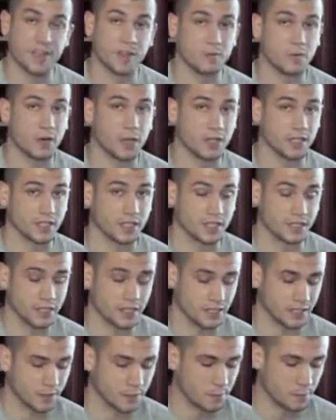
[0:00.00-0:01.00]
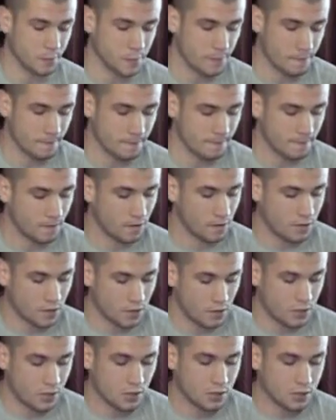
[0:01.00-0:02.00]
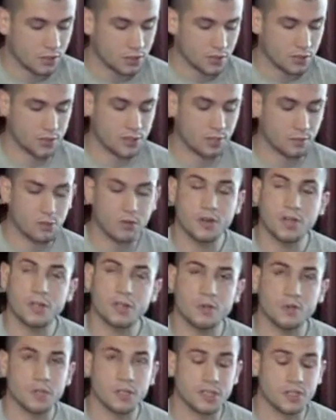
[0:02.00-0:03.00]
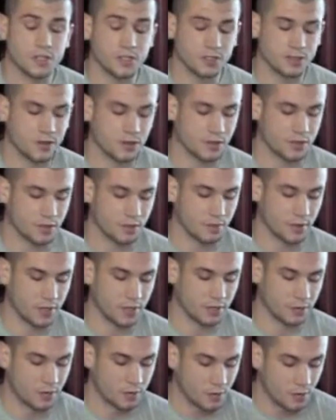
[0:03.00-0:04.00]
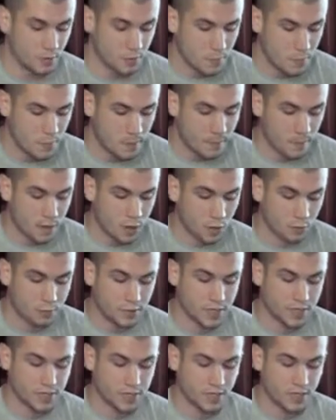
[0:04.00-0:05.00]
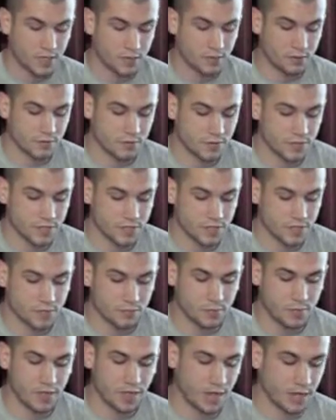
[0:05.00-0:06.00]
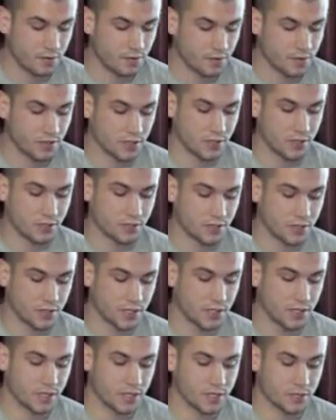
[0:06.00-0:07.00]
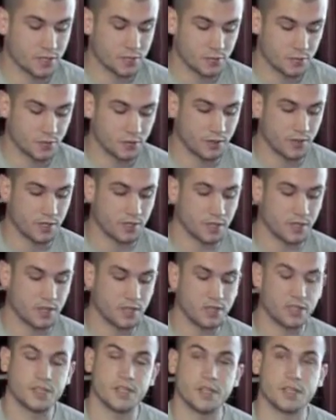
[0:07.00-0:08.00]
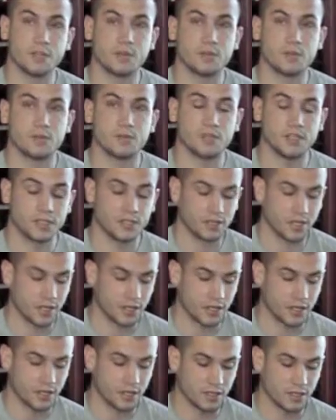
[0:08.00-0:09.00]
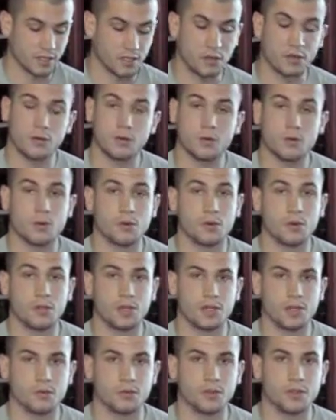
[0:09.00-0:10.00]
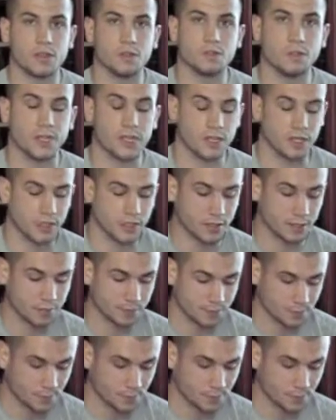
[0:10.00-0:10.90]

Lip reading: teen pregnancy. To summarize what I just talked about, obesity and risky behaviors like drinking and smoking and sexual risk-taking is all correlated with the media.